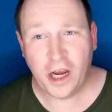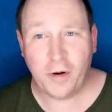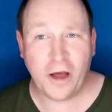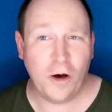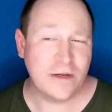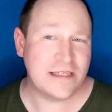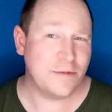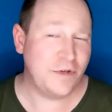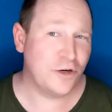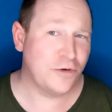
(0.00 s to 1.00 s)
here we go with
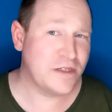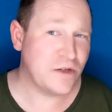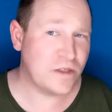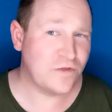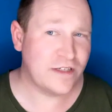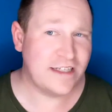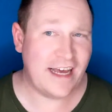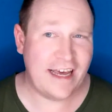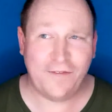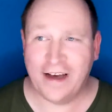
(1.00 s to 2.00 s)
some of your results for
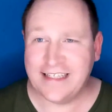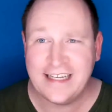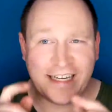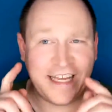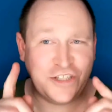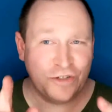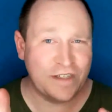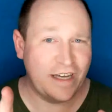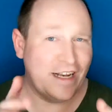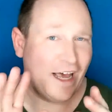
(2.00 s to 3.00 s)
today if I didn't get
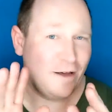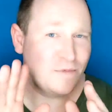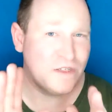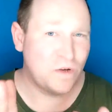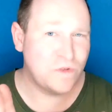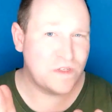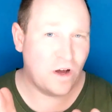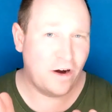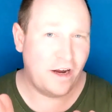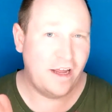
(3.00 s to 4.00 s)
yours in I am so
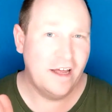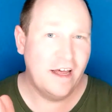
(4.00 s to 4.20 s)
sorry